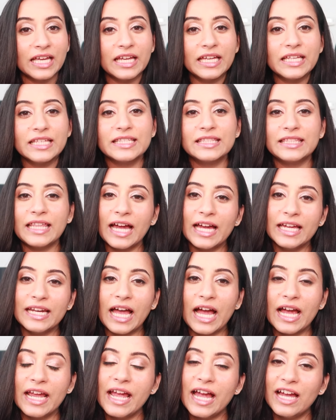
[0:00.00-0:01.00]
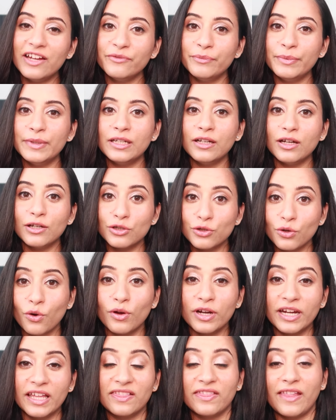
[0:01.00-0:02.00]
is that I have been
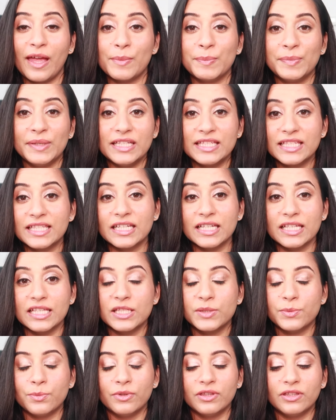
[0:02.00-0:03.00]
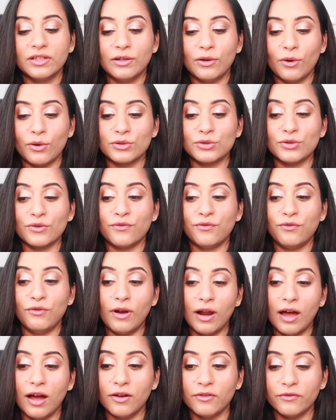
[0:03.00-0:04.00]
adorning their pieces with a lot of
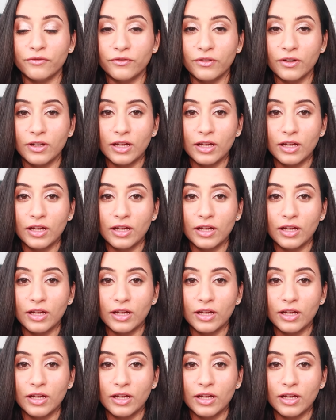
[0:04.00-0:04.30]
love.